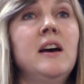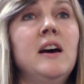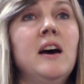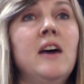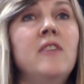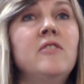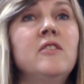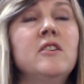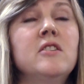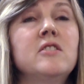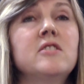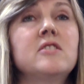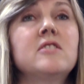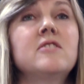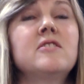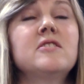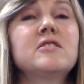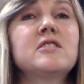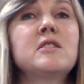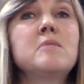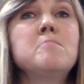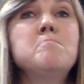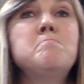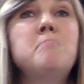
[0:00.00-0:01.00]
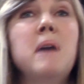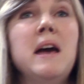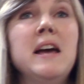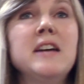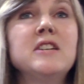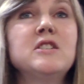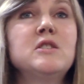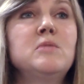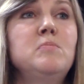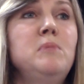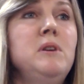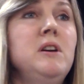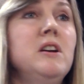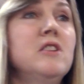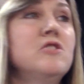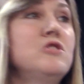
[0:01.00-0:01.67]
and that this can best be